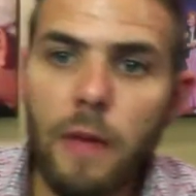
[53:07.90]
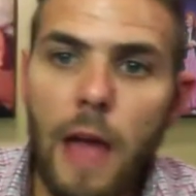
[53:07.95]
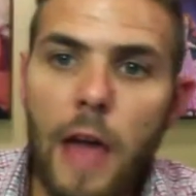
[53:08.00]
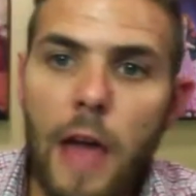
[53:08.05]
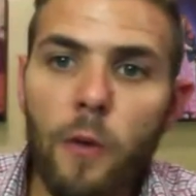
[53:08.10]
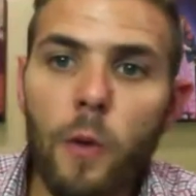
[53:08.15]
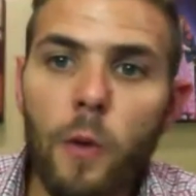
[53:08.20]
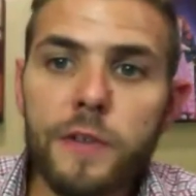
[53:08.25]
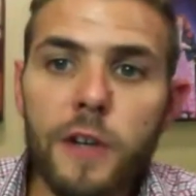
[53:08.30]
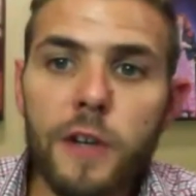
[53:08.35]

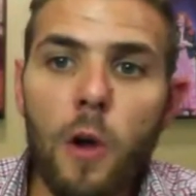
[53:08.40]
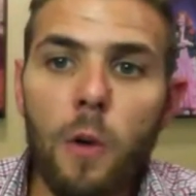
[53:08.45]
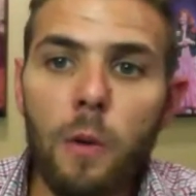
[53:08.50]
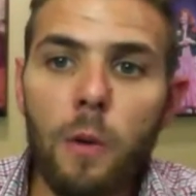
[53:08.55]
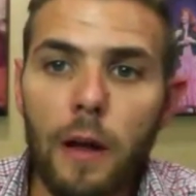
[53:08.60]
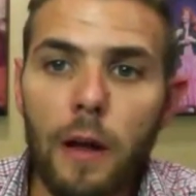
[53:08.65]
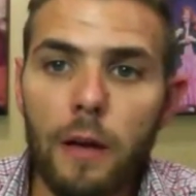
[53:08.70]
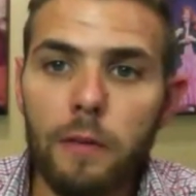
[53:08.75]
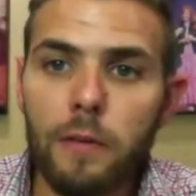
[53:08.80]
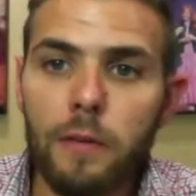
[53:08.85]
wants to
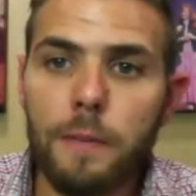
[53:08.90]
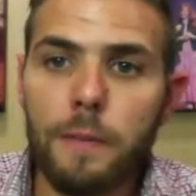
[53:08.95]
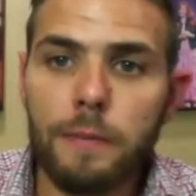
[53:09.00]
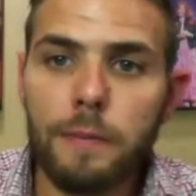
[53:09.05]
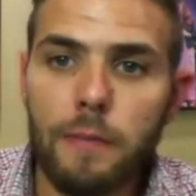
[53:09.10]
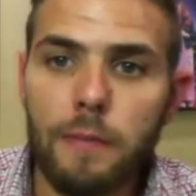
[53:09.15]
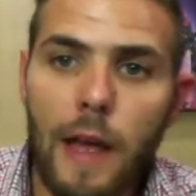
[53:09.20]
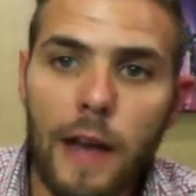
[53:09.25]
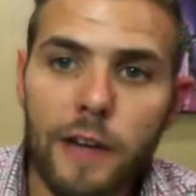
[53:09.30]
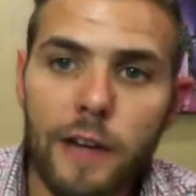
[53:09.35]
know.
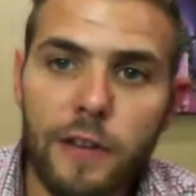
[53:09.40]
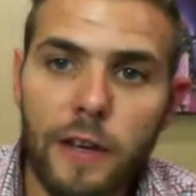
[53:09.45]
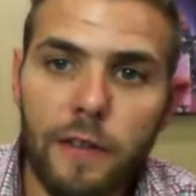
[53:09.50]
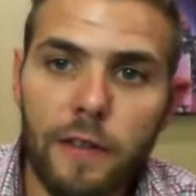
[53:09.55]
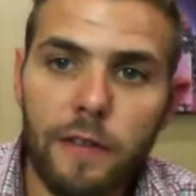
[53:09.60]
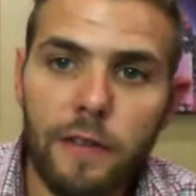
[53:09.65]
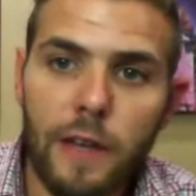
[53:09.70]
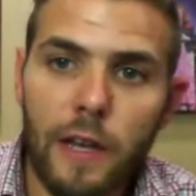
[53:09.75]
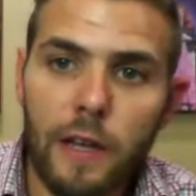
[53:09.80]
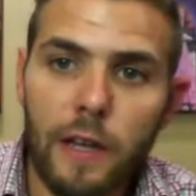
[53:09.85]
Actually,
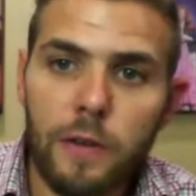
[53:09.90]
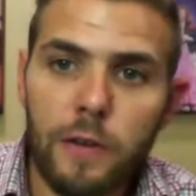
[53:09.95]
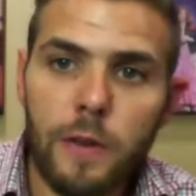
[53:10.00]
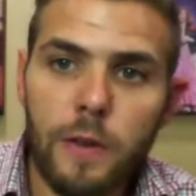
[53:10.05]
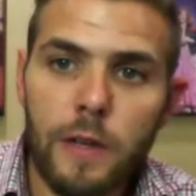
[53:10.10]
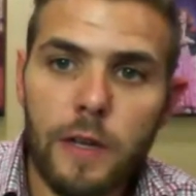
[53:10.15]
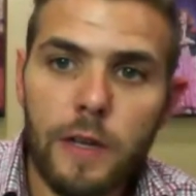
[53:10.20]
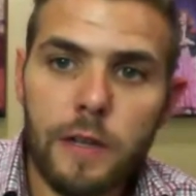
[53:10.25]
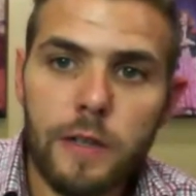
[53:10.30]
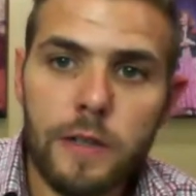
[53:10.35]
I can do
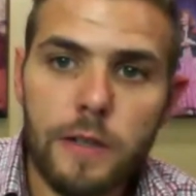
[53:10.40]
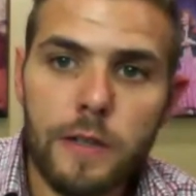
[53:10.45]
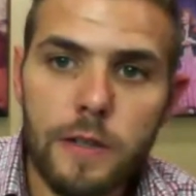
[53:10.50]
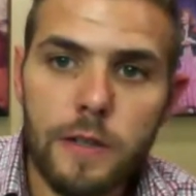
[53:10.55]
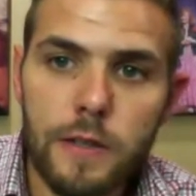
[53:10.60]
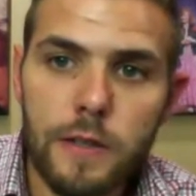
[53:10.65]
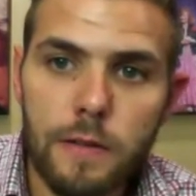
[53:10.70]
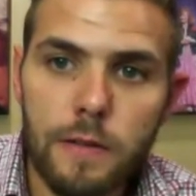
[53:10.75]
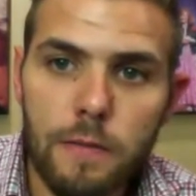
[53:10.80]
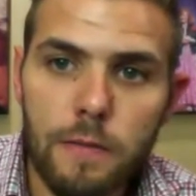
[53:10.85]

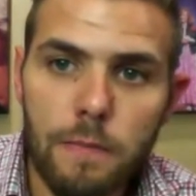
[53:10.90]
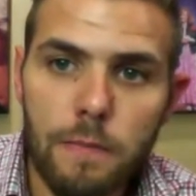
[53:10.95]
this.